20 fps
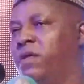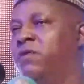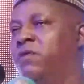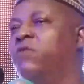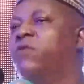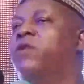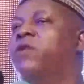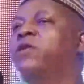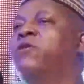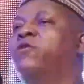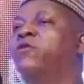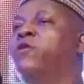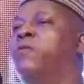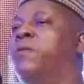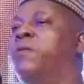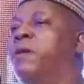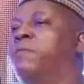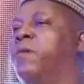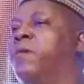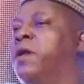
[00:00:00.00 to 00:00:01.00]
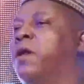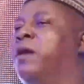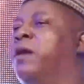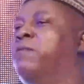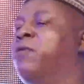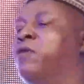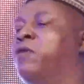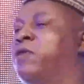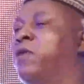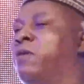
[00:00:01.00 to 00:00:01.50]
The only Yoruba man
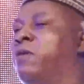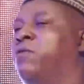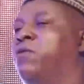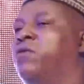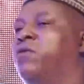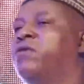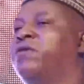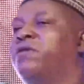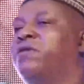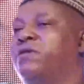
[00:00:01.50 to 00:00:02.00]
among them was